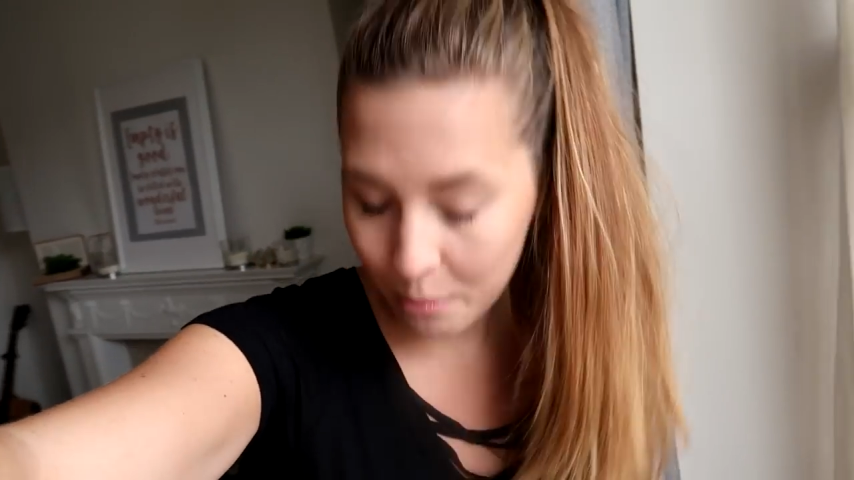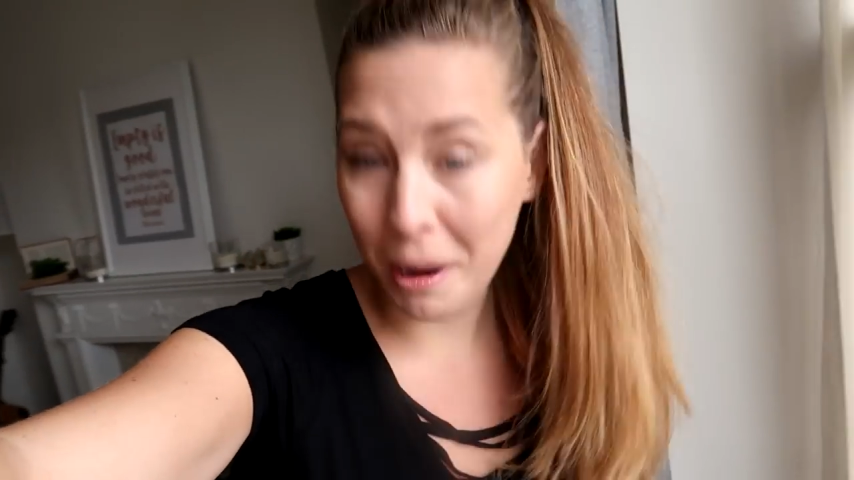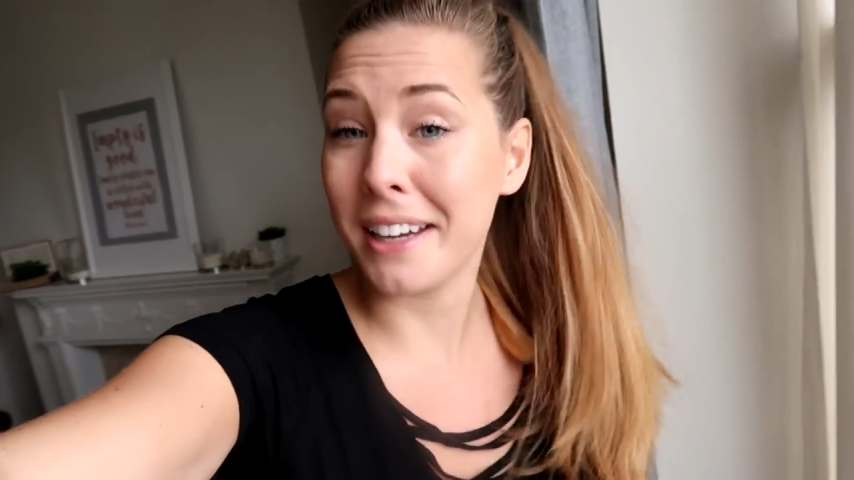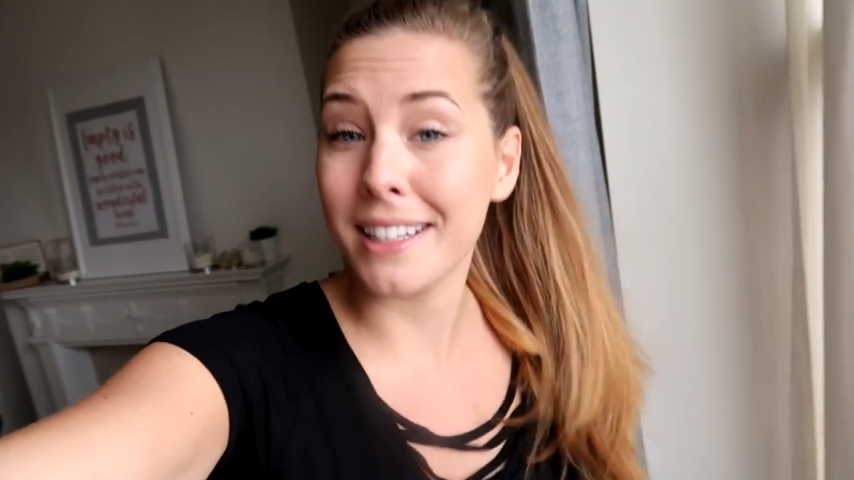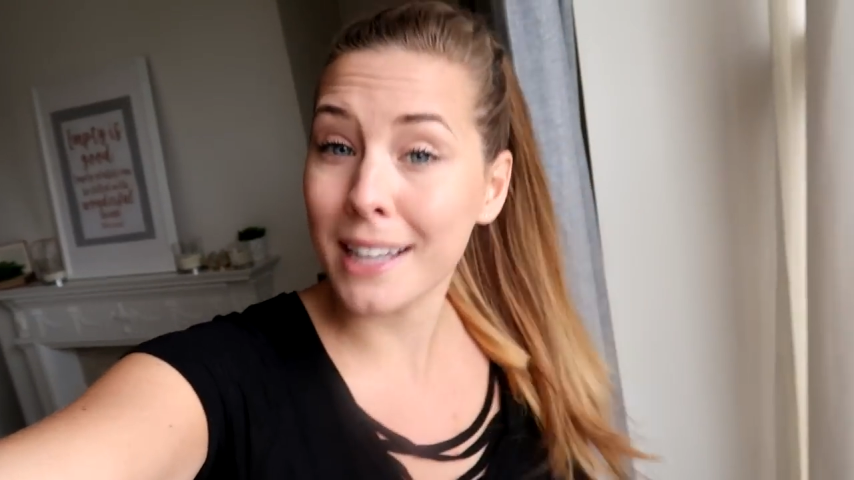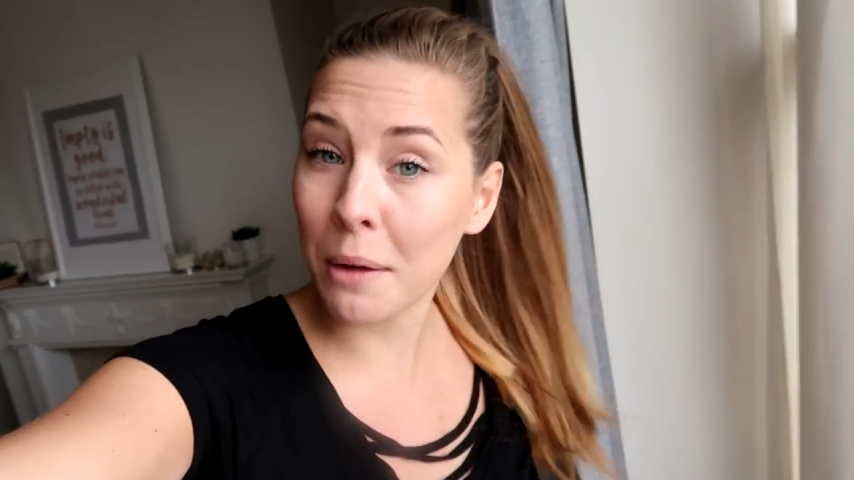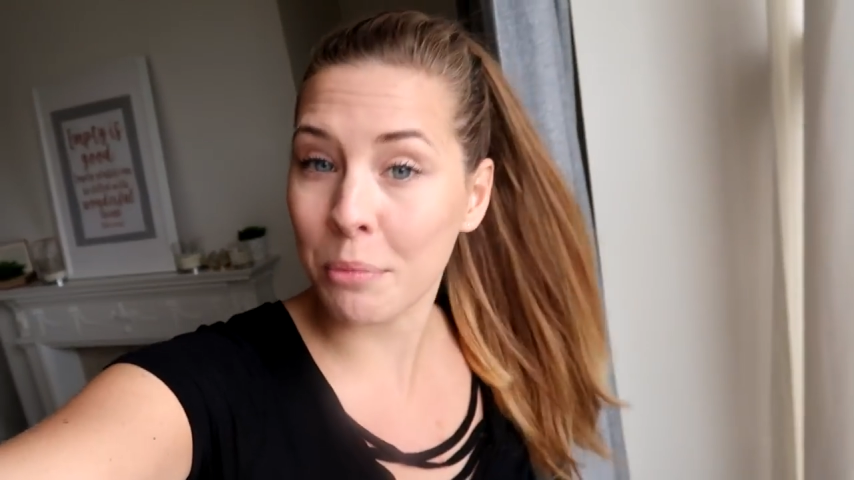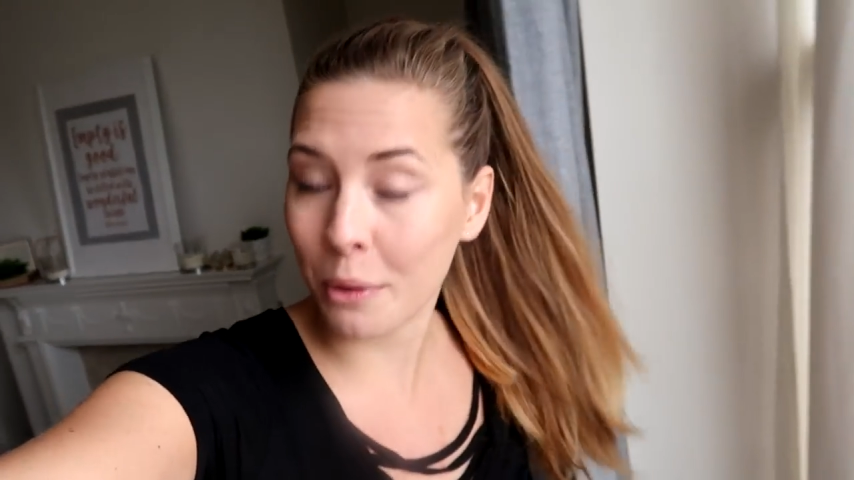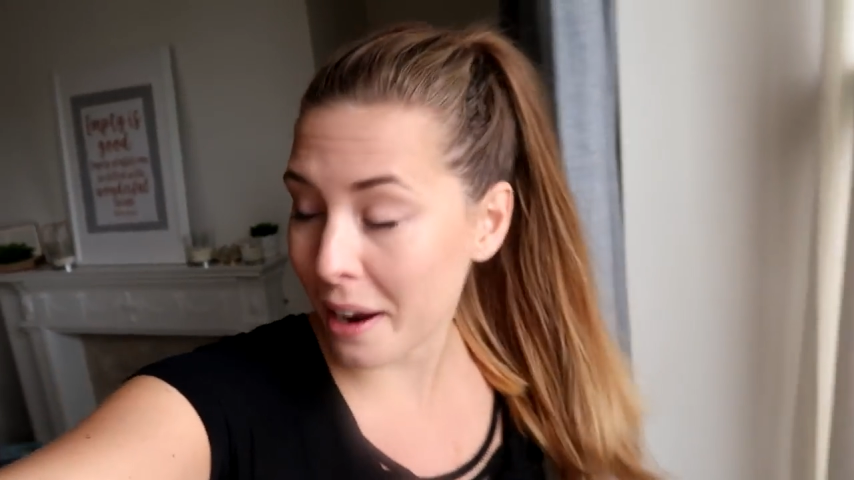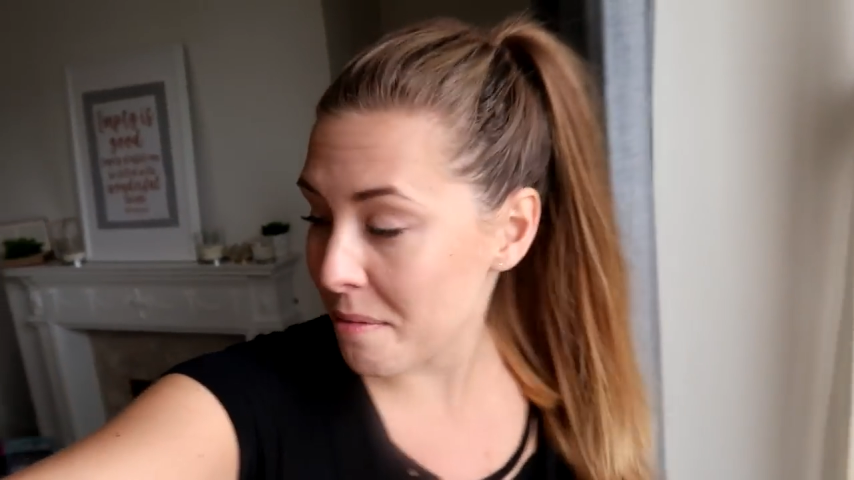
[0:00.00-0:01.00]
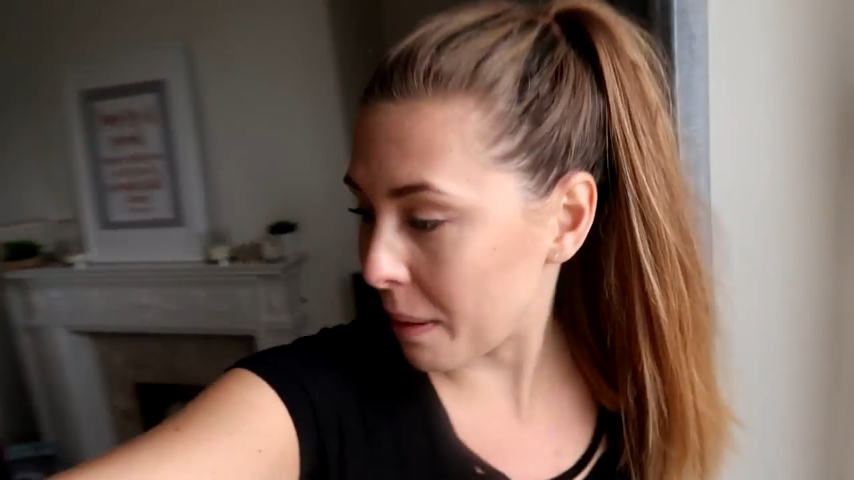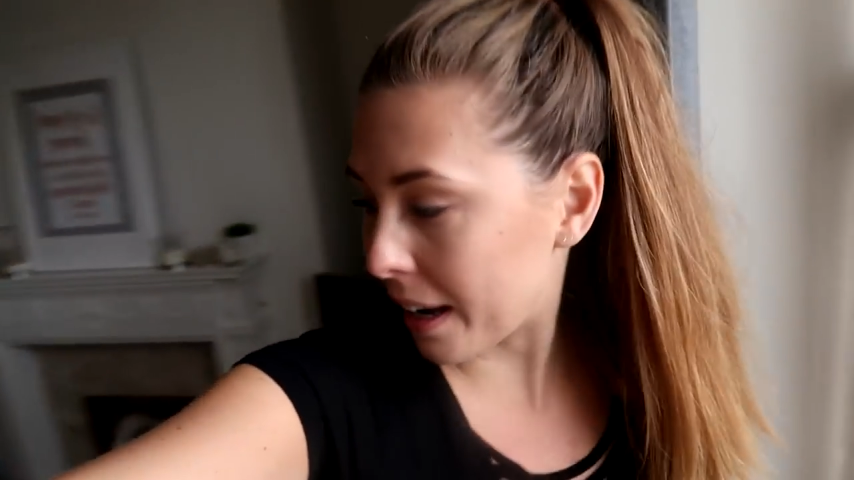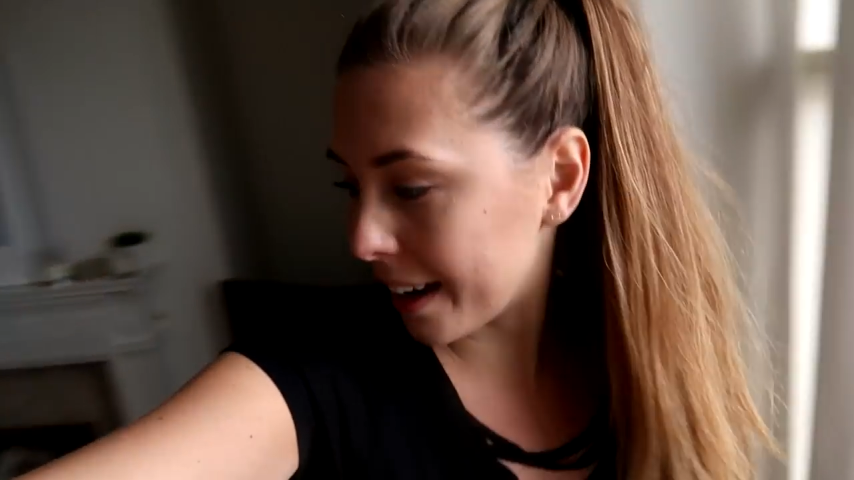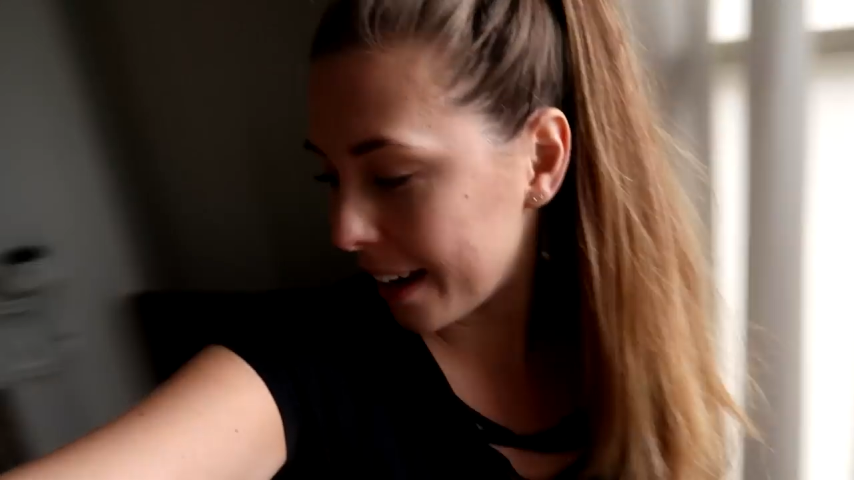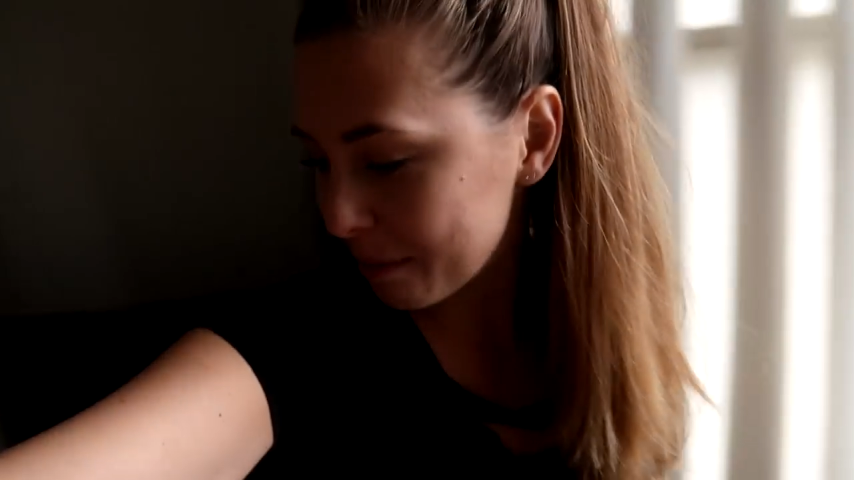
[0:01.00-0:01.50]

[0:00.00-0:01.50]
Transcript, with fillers: pain is temporary, but